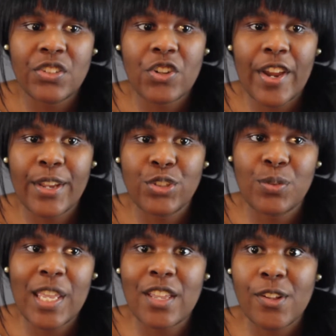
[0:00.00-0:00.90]
trying
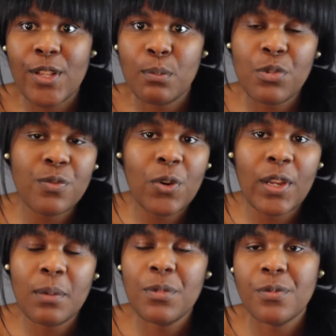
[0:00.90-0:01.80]
to heal and move
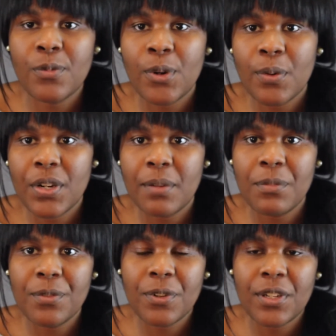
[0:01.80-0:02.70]
on and move forward and
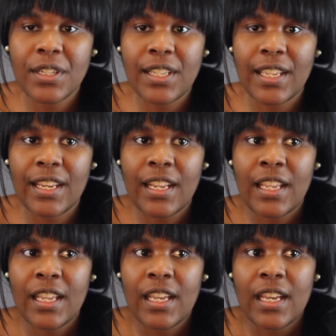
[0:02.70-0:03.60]
move on that
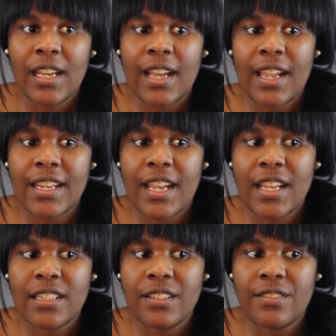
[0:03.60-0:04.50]
I
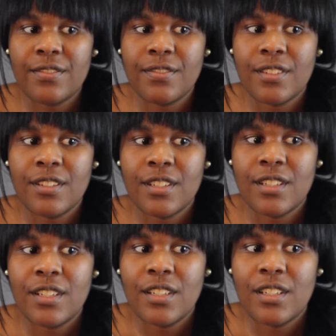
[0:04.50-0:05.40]
kind of
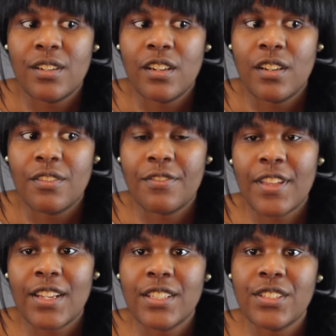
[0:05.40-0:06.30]

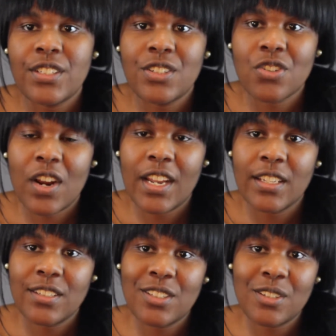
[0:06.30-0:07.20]
fell into
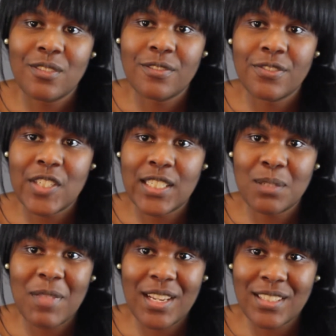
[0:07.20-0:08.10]
trying to
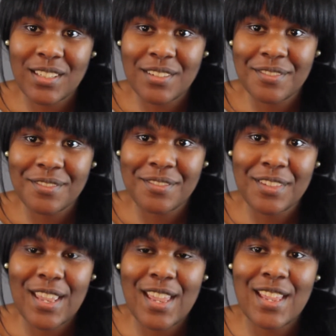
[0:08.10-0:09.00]
fix myself,
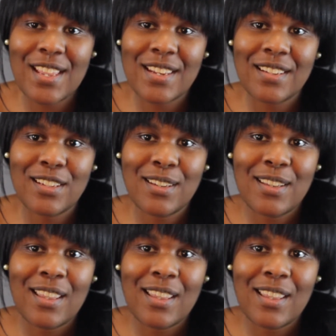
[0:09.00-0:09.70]
and